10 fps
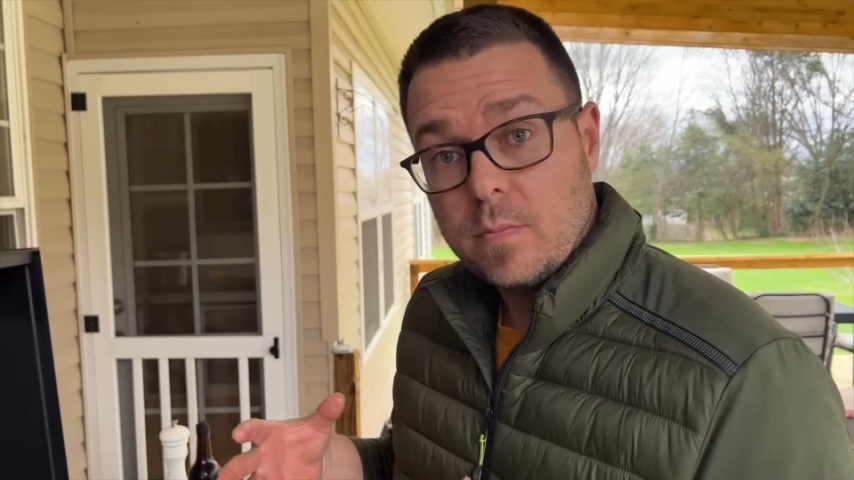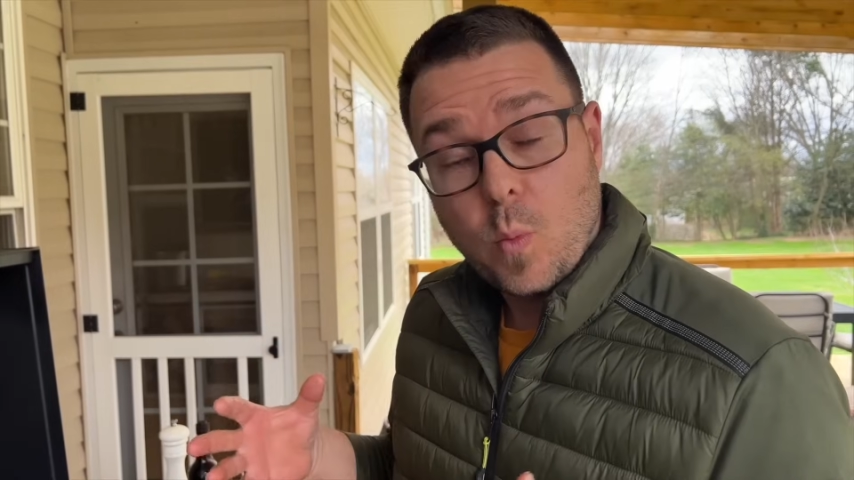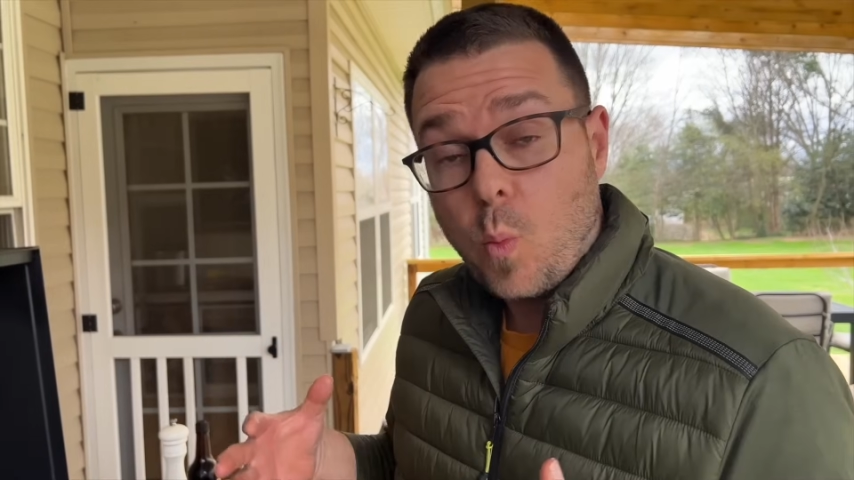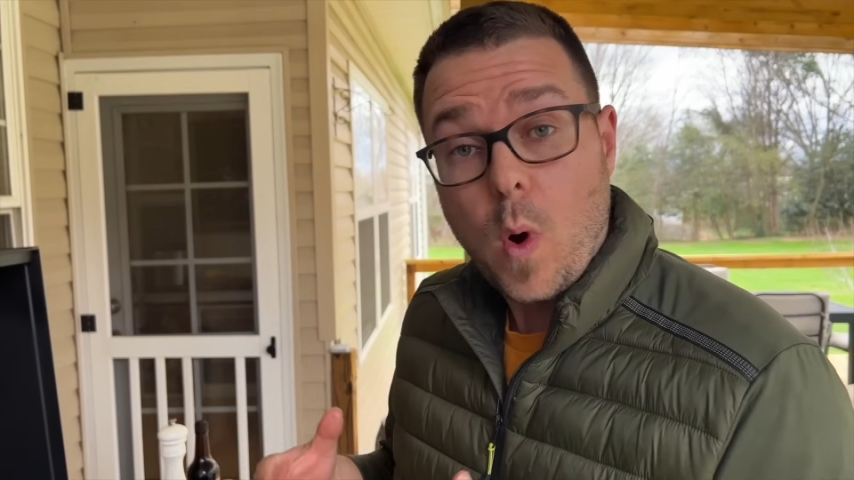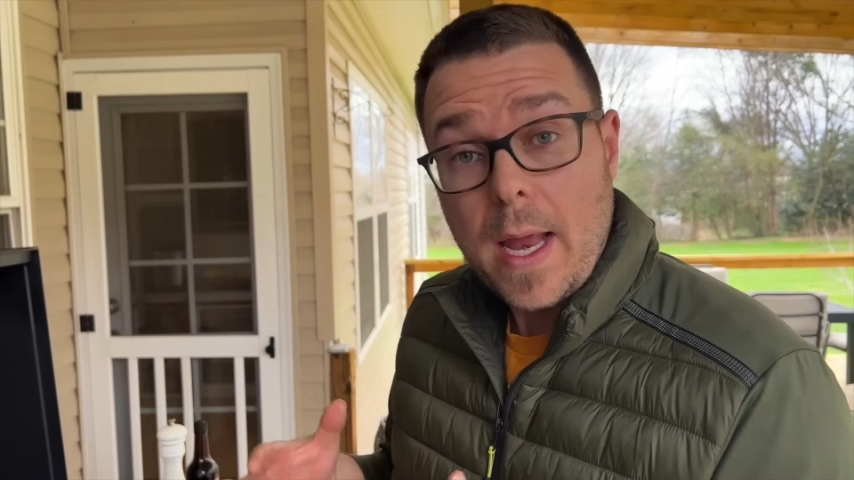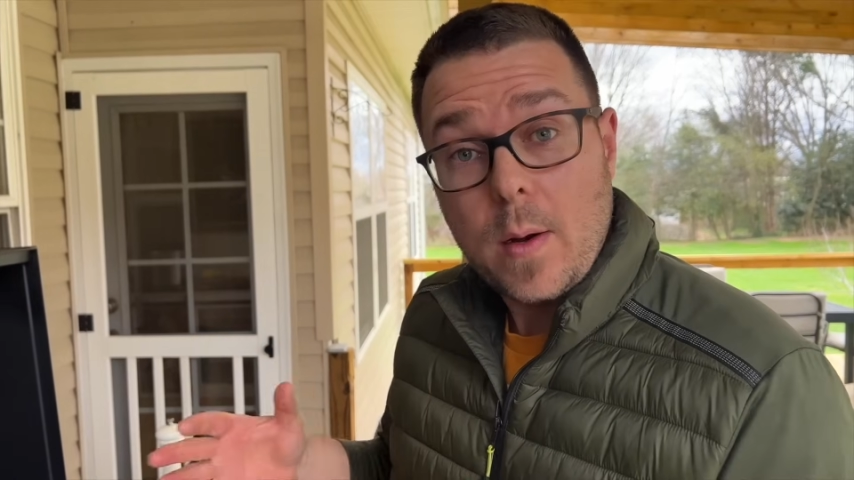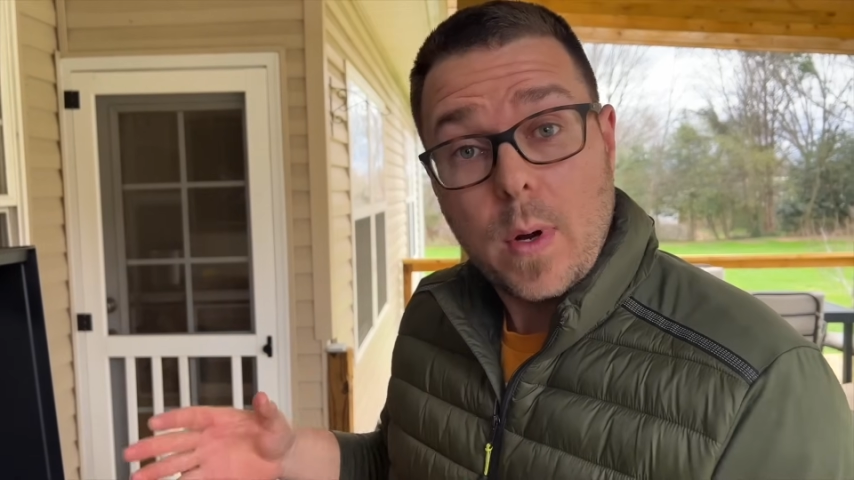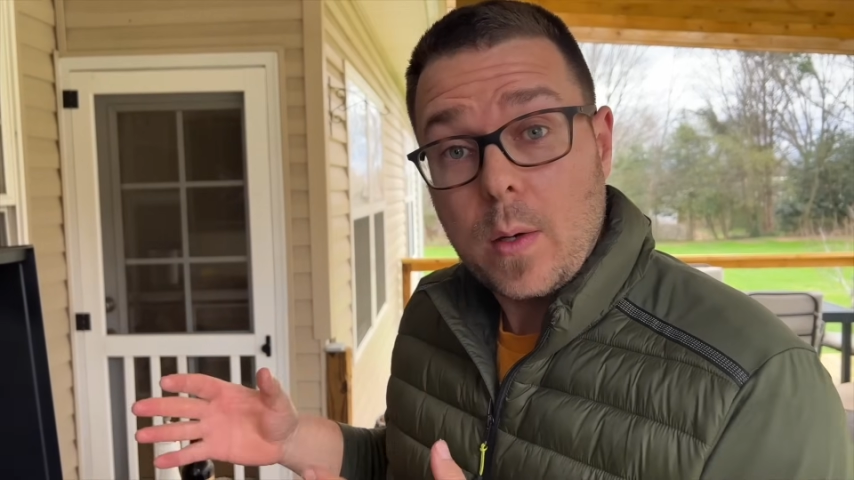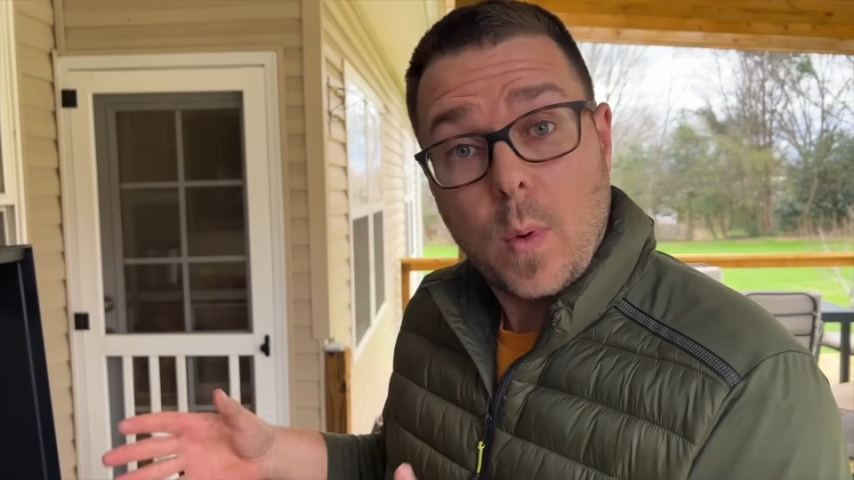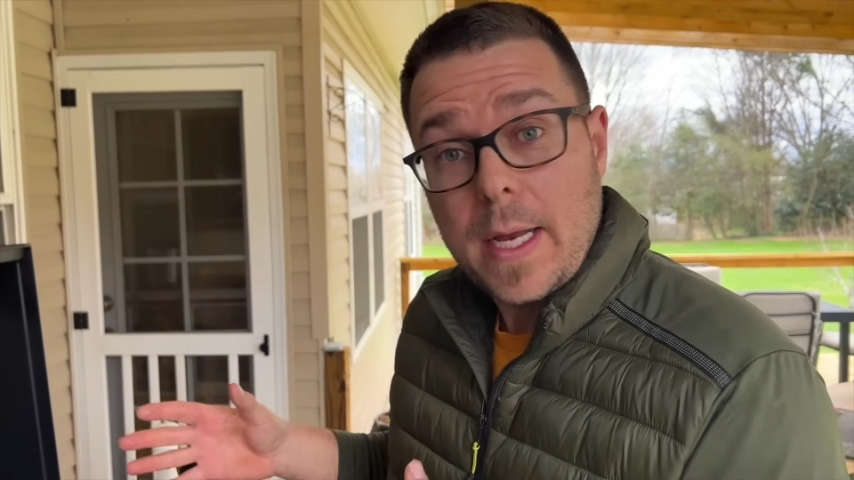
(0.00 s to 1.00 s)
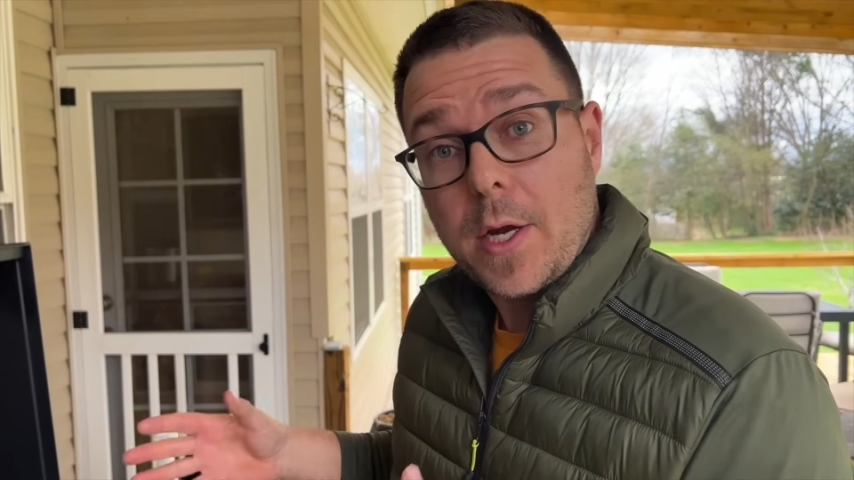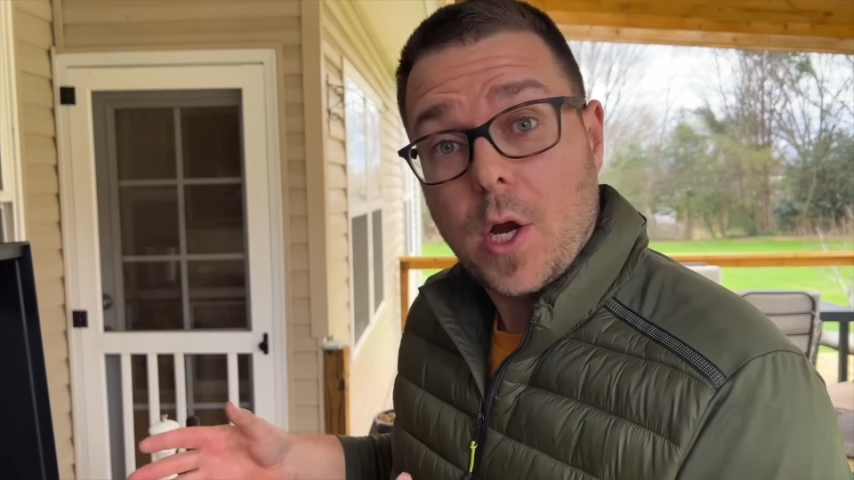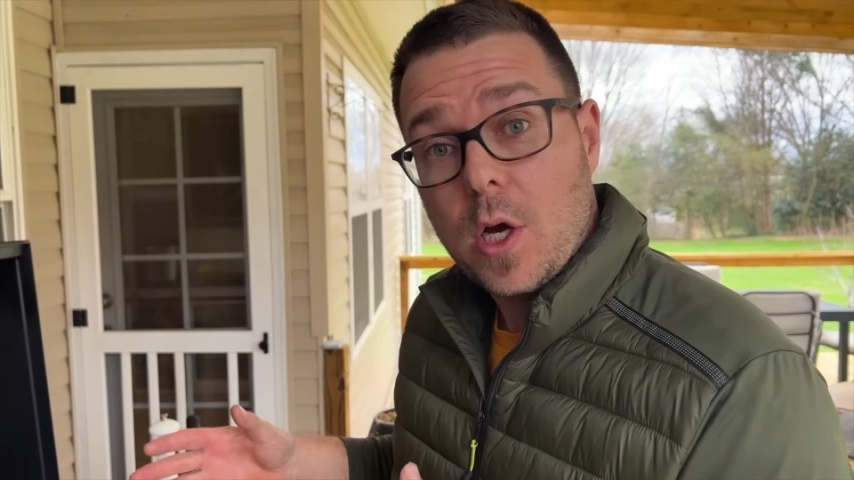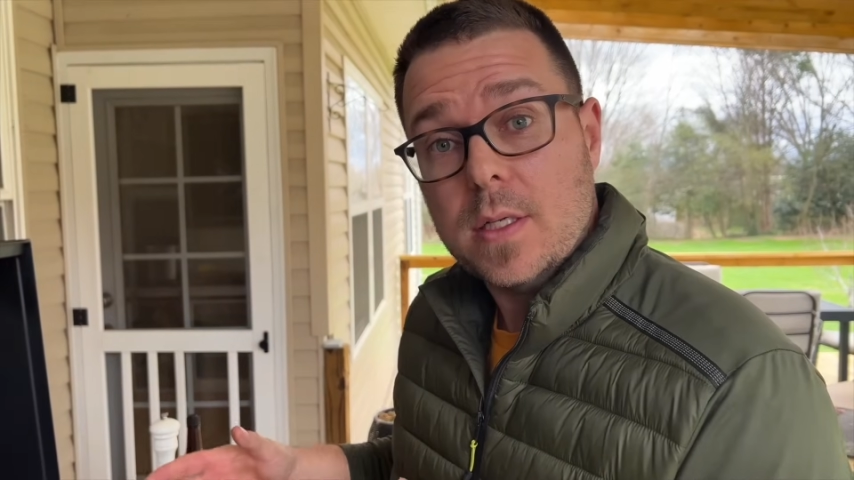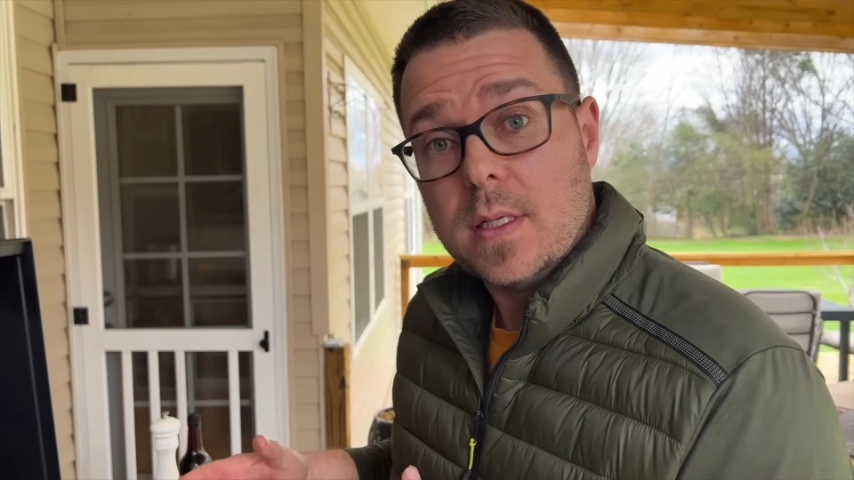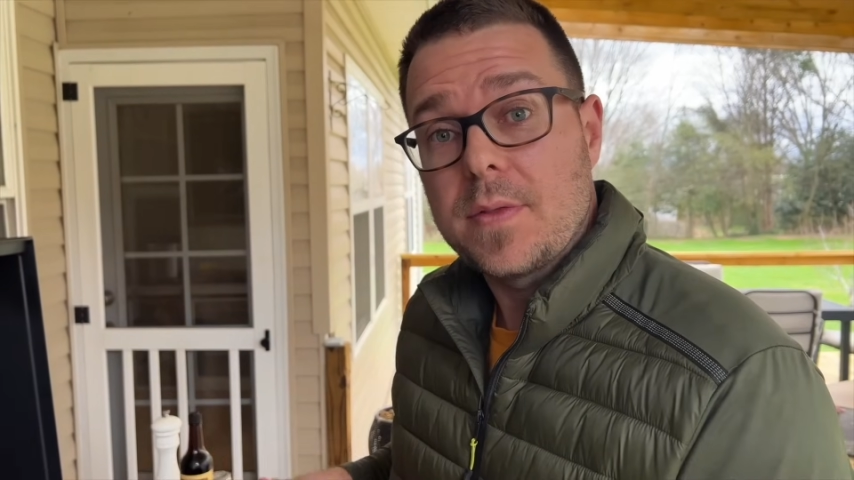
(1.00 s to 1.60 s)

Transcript: way cooked,